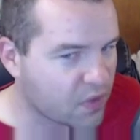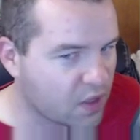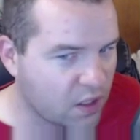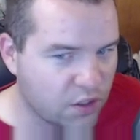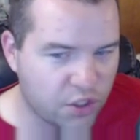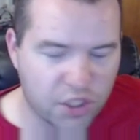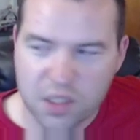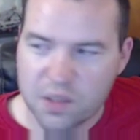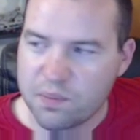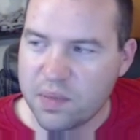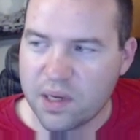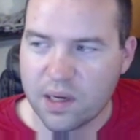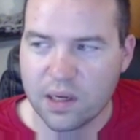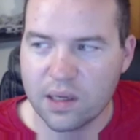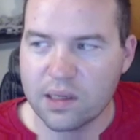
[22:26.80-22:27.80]
just
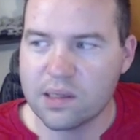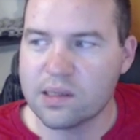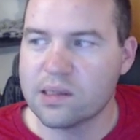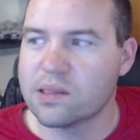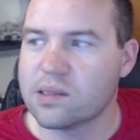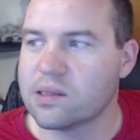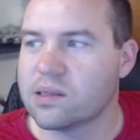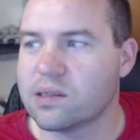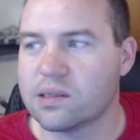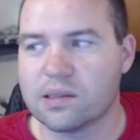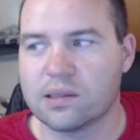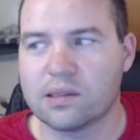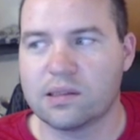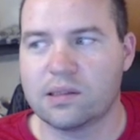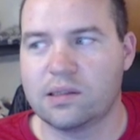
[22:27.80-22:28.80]

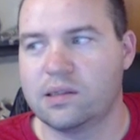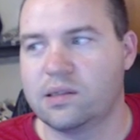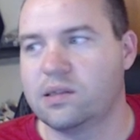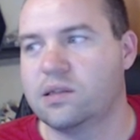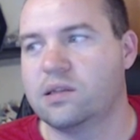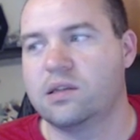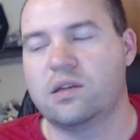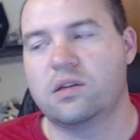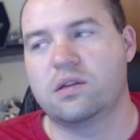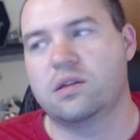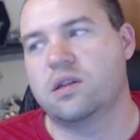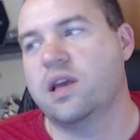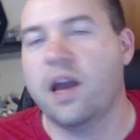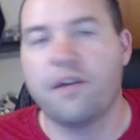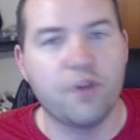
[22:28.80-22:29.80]
because
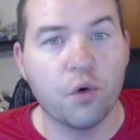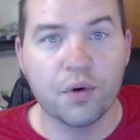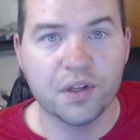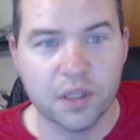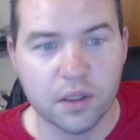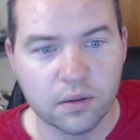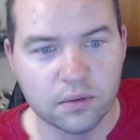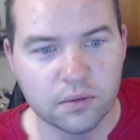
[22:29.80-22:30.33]
they have no reason.